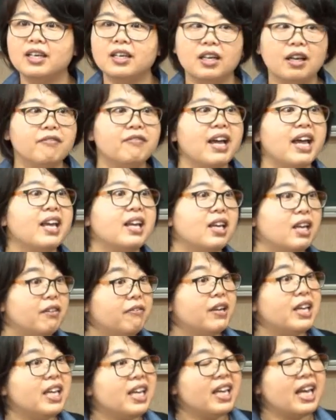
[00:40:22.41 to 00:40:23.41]

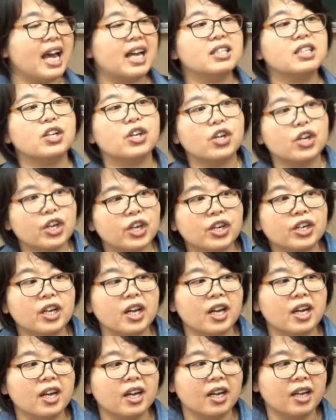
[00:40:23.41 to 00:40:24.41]
If he has heard
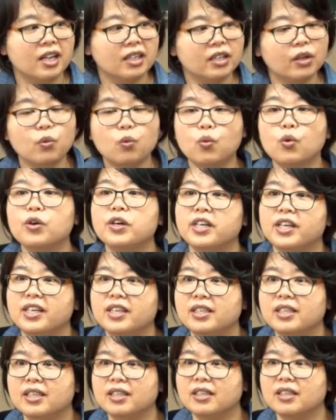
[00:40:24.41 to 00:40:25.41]
the
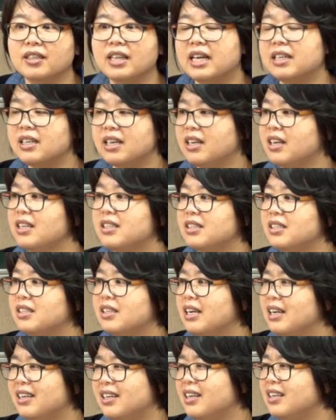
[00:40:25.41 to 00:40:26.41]
word, then
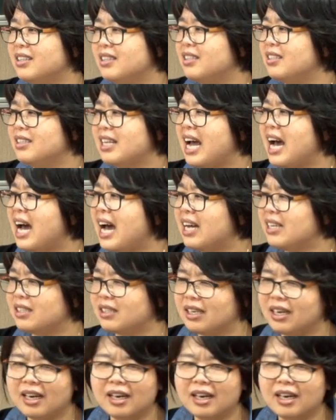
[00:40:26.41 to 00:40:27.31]
it's not